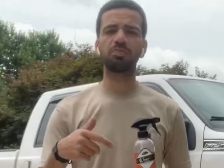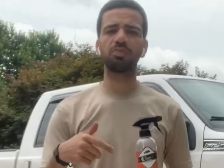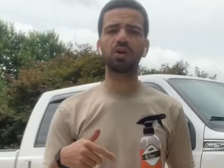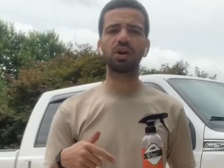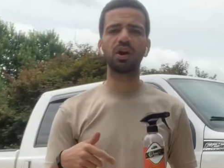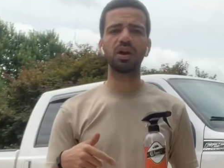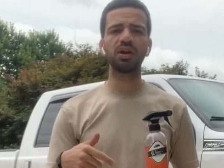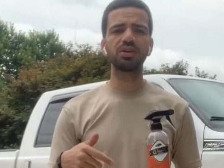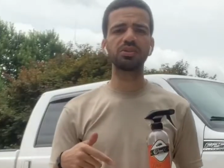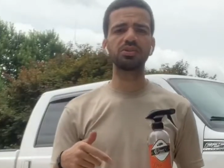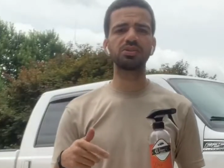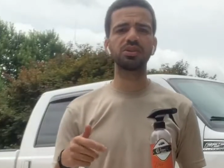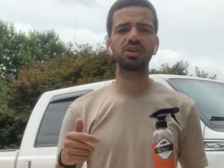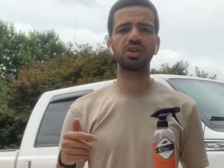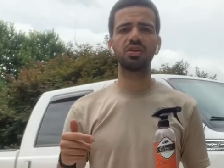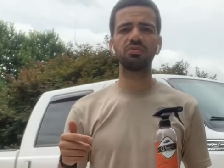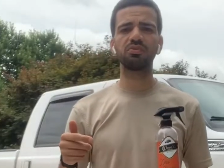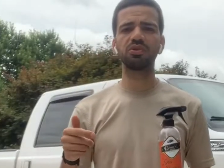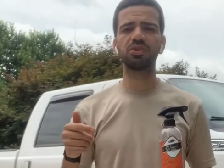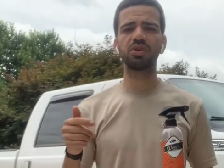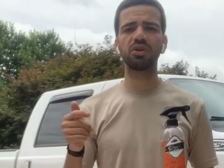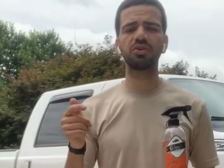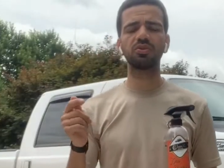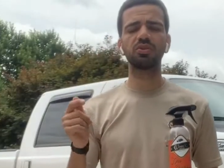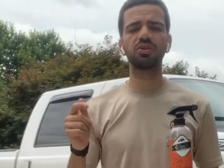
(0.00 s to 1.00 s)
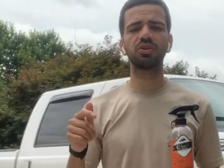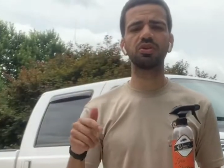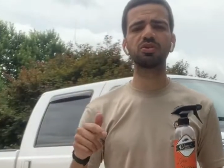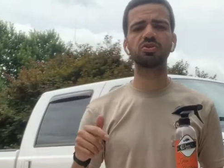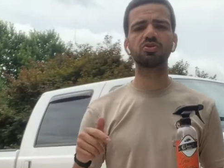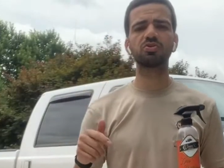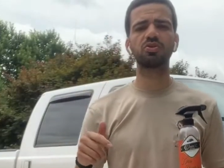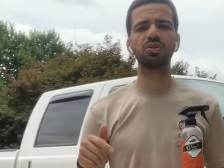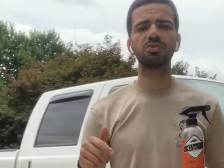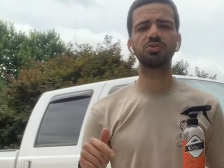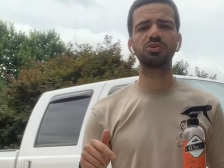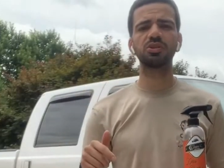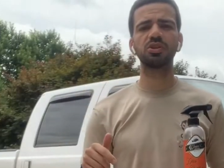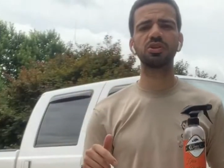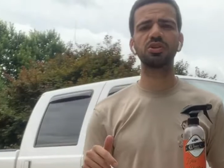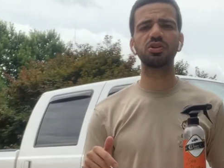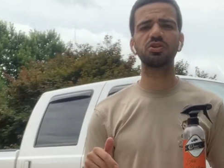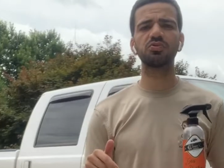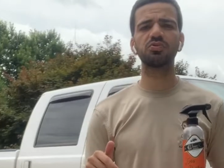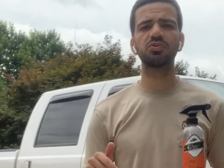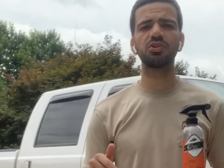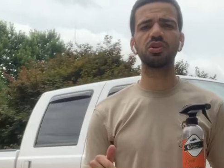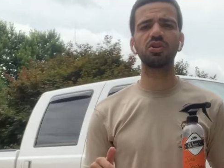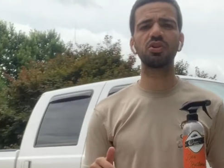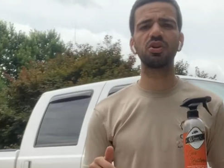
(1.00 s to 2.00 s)
price and everything in the description of this
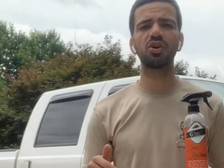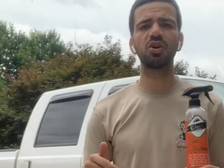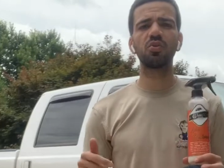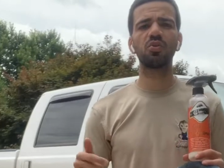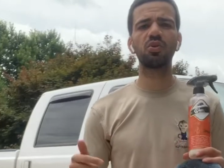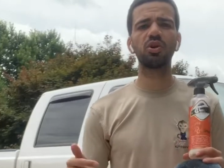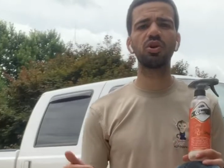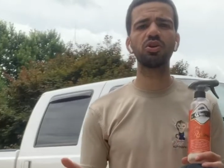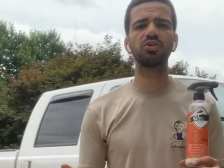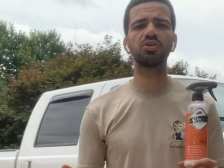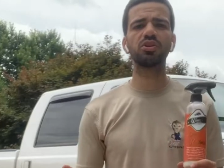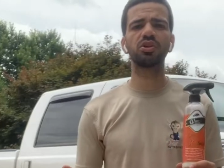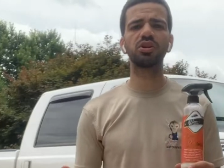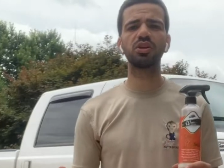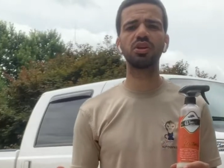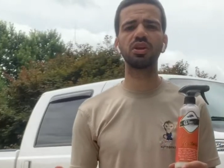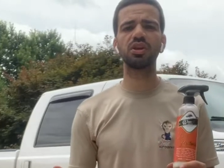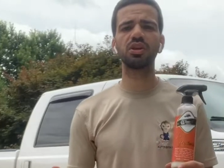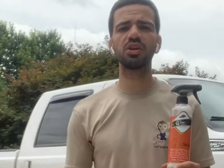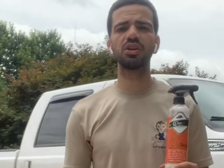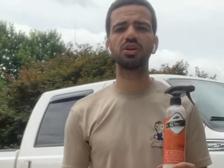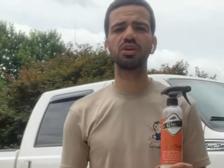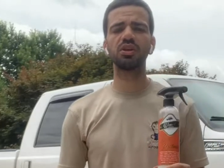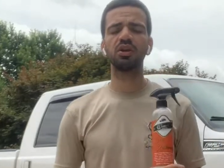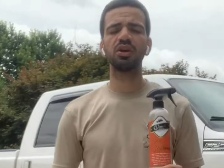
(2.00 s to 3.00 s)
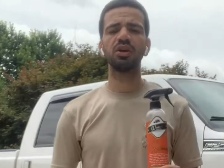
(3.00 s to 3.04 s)
video where you can get it.